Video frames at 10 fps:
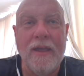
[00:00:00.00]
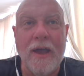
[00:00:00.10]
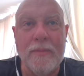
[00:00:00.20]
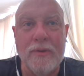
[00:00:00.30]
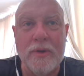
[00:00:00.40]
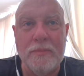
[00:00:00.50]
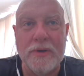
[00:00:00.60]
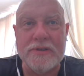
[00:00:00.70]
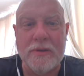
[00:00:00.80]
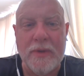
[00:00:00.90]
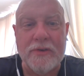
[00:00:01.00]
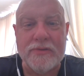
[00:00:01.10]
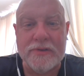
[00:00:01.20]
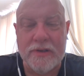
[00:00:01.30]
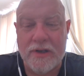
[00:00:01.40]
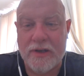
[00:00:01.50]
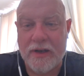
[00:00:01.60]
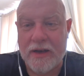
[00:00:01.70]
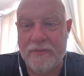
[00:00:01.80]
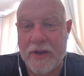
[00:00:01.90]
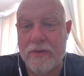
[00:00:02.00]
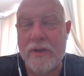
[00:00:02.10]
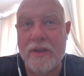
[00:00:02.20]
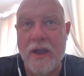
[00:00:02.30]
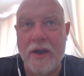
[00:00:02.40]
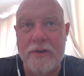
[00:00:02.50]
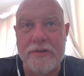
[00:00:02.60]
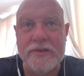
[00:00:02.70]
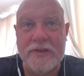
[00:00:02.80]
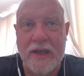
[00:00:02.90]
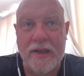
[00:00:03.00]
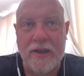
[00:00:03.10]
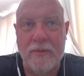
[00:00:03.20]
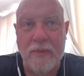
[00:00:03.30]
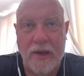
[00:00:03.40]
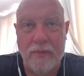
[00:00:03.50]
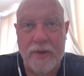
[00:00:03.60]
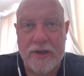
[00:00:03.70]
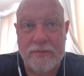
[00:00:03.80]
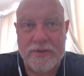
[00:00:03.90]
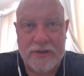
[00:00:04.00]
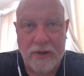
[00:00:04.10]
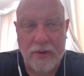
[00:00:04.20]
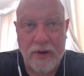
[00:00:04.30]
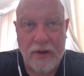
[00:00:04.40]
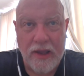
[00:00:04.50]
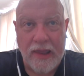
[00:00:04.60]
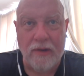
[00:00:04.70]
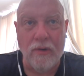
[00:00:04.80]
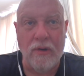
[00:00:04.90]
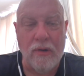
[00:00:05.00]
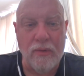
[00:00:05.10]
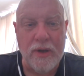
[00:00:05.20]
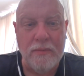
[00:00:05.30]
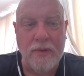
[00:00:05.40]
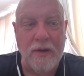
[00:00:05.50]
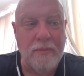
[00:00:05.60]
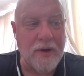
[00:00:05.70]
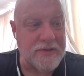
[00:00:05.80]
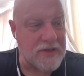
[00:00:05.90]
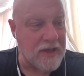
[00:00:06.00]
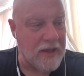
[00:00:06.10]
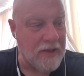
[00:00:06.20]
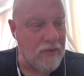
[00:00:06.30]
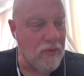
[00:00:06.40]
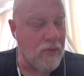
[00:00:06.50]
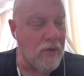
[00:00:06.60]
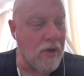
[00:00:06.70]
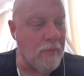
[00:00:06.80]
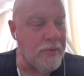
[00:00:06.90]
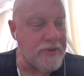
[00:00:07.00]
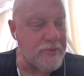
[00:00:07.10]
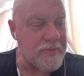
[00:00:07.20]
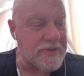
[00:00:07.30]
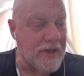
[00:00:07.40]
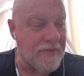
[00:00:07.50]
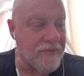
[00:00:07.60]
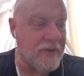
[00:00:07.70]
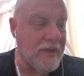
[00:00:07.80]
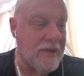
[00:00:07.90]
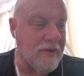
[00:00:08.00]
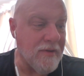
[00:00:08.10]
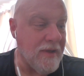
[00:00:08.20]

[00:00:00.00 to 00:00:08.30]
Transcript: I'm going to read books I'm interested in, and if I don't understand them, I'll read them slower, or I'll read uh, parts again, or I'll put them aside for later